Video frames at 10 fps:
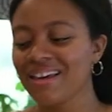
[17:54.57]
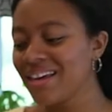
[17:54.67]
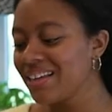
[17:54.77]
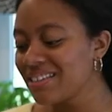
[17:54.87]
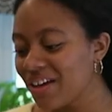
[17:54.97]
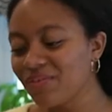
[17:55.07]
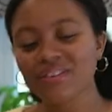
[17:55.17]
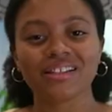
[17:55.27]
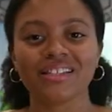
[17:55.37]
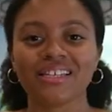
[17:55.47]

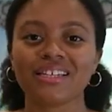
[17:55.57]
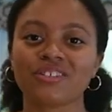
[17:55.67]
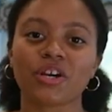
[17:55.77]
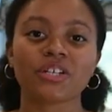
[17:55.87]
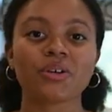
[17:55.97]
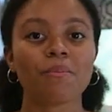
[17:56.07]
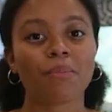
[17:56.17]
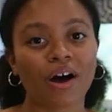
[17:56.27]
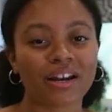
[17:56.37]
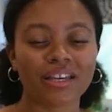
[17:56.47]
definitely try to
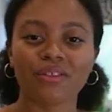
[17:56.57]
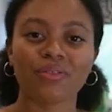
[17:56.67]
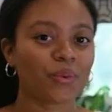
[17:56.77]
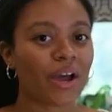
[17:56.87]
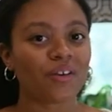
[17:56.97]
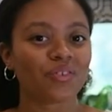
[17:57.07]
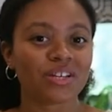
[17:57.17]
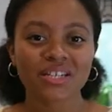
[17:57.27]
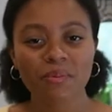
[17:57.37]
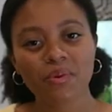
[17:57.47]
embody through every
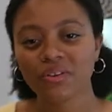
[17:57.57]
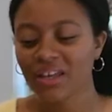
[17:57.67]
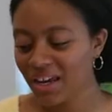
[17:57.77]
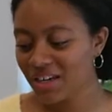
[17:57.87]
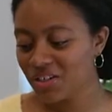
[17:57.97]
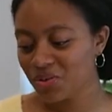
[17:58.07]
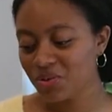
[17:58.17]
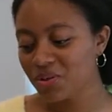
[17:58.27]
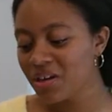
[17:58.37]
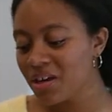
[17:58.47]
demo that I
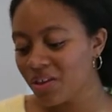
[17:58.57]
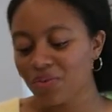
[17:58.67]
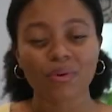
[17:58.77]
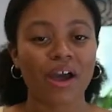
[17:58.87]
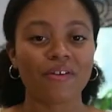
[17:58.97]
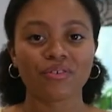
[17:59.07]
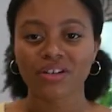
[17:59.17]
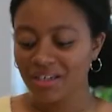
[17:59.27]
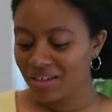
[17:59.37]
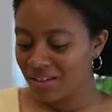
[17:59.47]
do, through
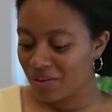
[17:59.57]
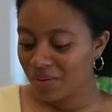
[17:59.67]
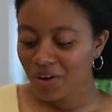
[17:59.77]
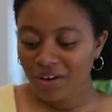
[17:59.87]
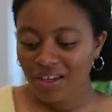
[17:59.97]
every, cooking